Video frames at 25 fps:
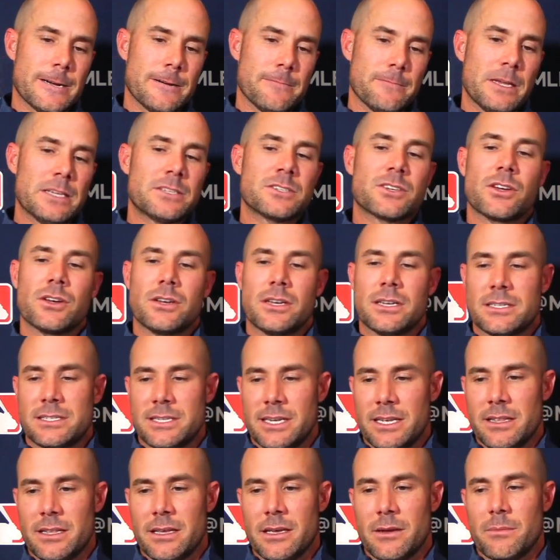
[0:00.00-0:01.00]
it's good to
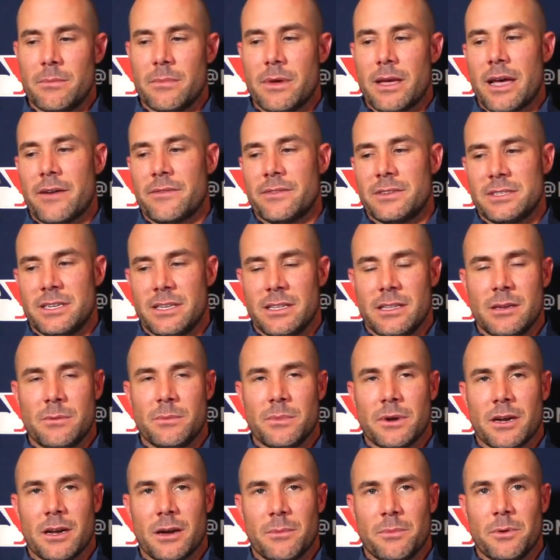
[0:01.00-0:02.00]
see them. Haven't seen them in
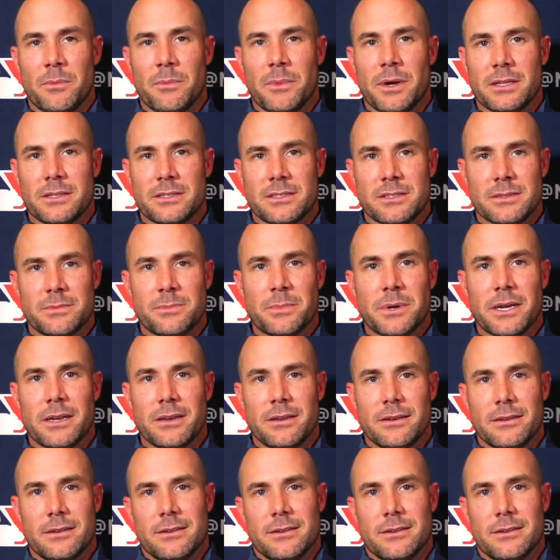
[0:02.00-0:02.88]
a couple months, but